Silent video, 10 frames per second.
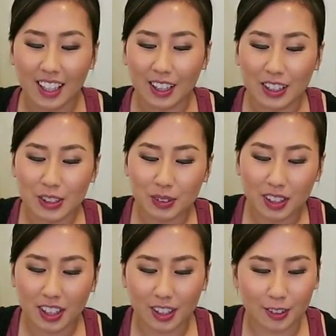it's
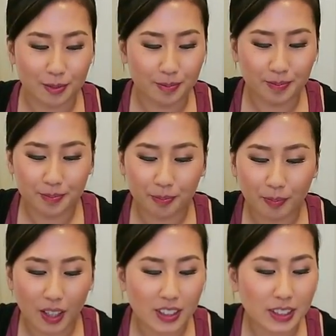really cute.
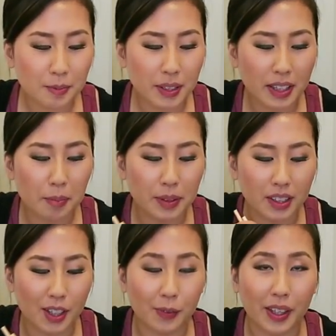I was gonna make that, but
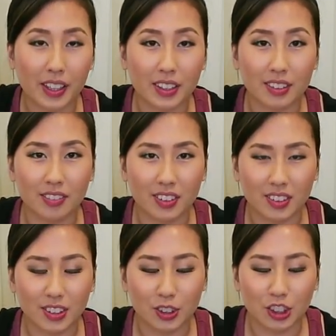then I ran out of the
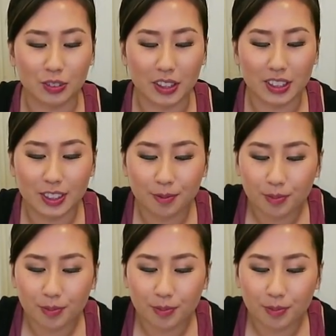sushi rice.